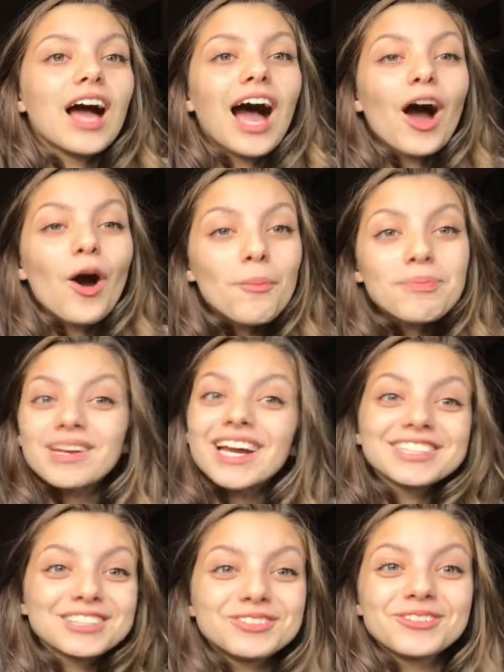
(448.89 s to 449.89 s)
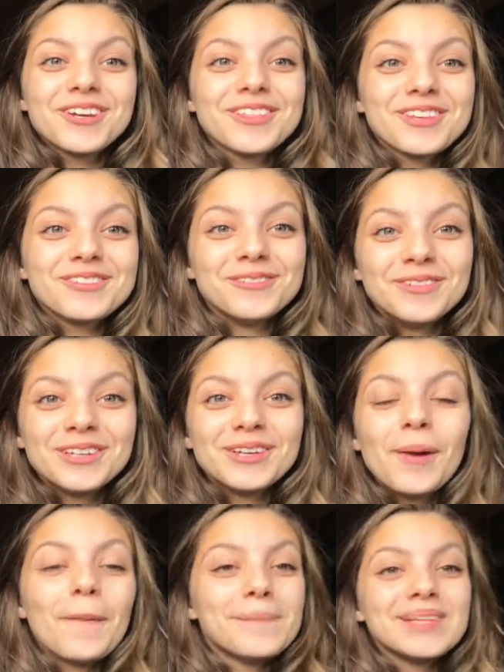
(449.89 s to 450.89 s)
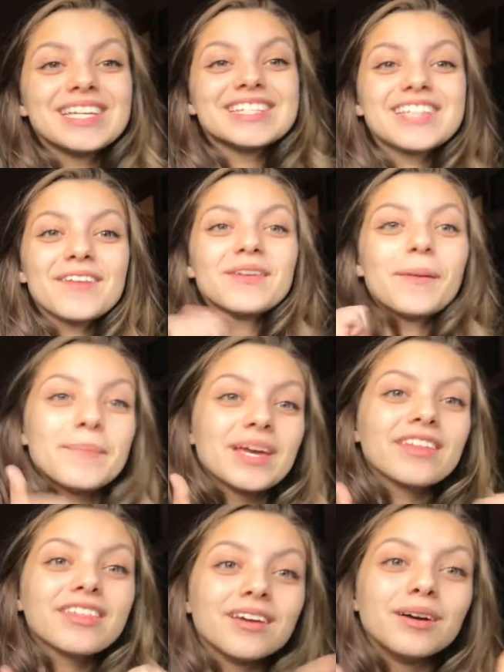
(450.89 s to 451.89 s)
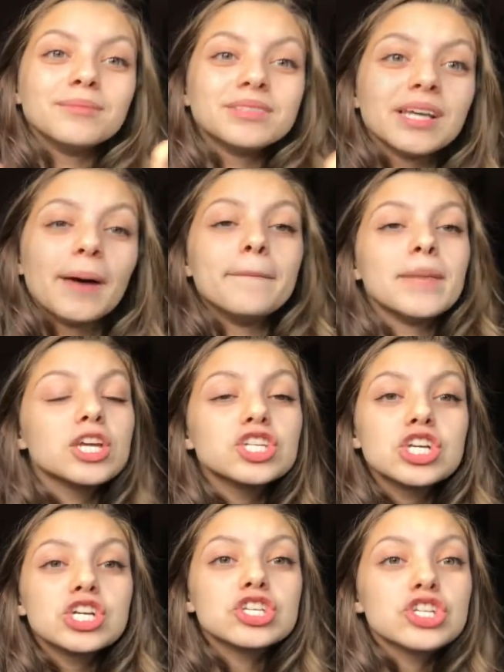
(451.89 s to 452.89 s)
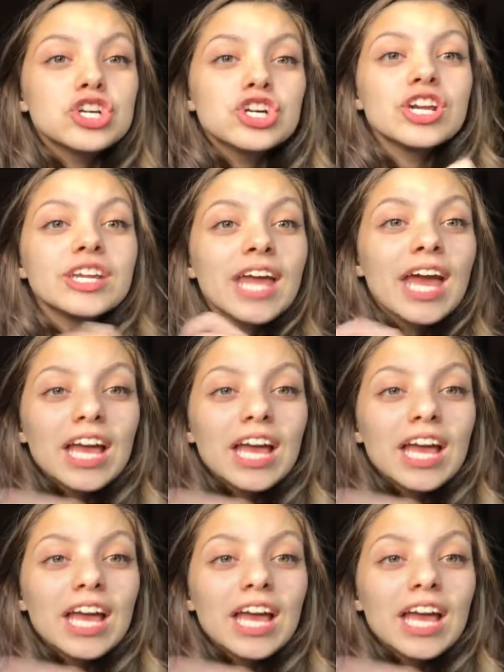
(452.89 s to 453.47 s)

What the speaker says: I hope you guys enjoyed this video. Please give it a big thumbs up. Make sure you turn,